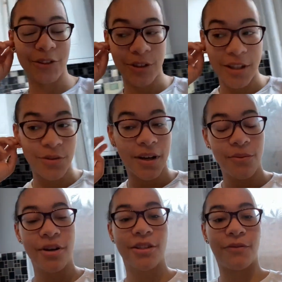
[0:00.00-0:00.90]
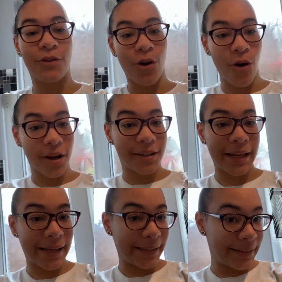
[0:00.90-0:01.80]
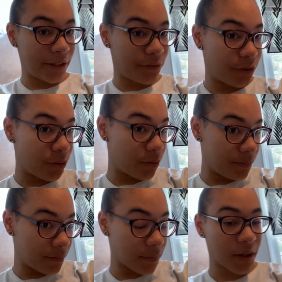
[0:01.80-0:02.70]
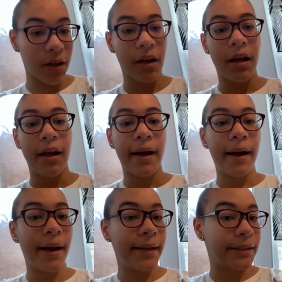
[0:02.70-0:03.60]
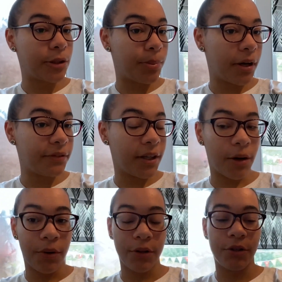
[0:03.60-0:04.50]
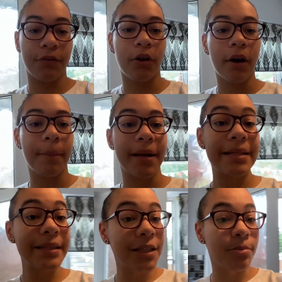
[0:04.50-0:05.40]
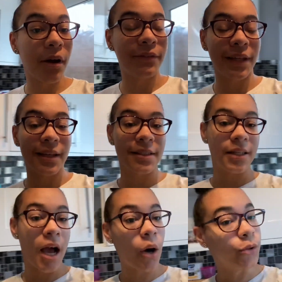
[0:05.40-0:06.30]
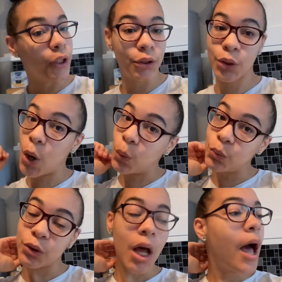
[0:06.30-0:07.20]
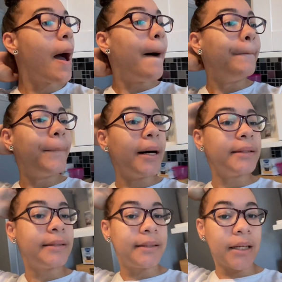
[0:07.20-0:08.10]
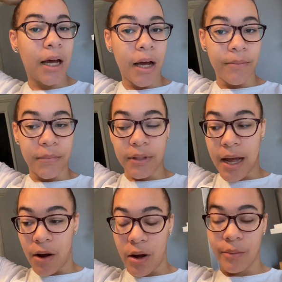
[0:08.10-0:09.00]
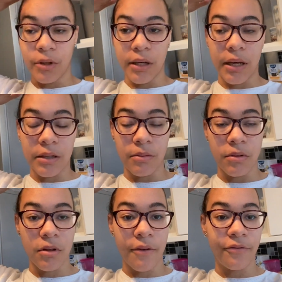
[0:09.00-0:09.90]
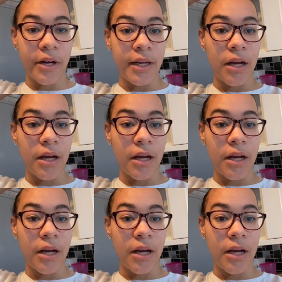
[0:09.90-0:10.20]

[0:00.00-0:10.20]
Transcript: so I just kind of wanted to vlog like I did for Adra's birthday. I wanted to vlog my sister's birthday and see how this goes. But um, now I'm gonna get some stuff ready